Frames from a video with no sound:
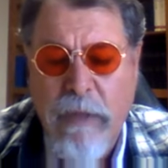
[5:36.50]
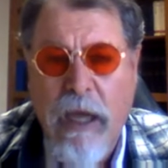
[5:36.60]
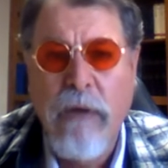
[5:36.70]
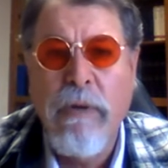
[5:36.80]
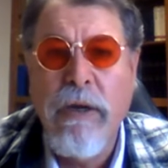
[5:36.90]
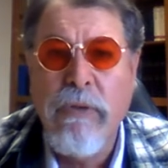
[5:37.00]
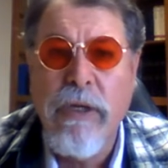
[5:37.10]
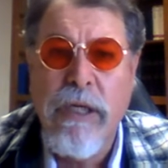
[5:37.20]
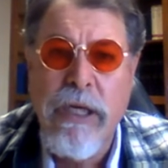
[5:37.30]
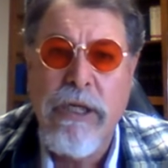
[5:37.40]
How do we know
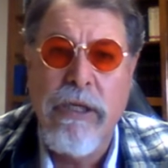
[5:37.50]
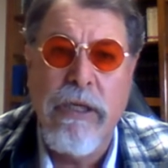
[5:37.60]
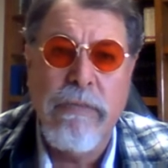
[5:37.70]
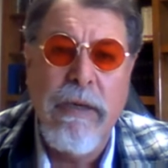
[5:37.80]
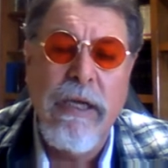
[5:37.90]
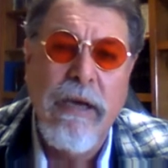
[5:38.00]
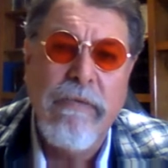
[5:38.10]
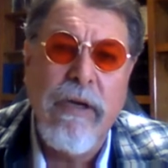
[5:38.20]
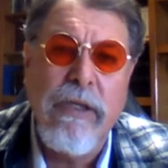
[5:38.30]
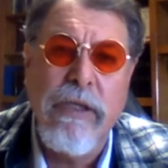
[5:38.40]
the teaching that's been
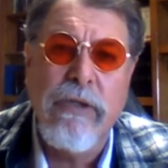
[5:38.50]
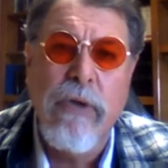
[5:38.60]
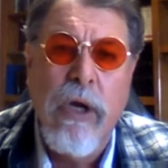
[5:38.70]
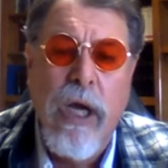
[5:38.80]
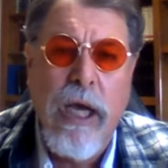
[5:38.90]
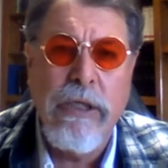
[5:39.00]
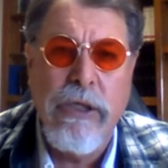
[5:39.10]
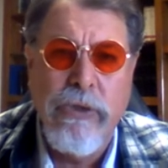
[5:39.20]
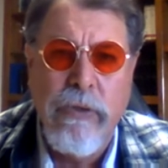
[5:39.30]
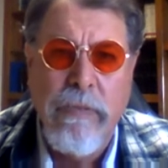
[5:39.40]
given us is as
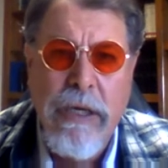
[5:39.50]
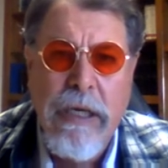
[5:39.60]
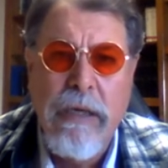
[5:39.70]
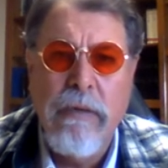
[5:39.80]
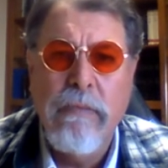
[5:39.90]
it should be?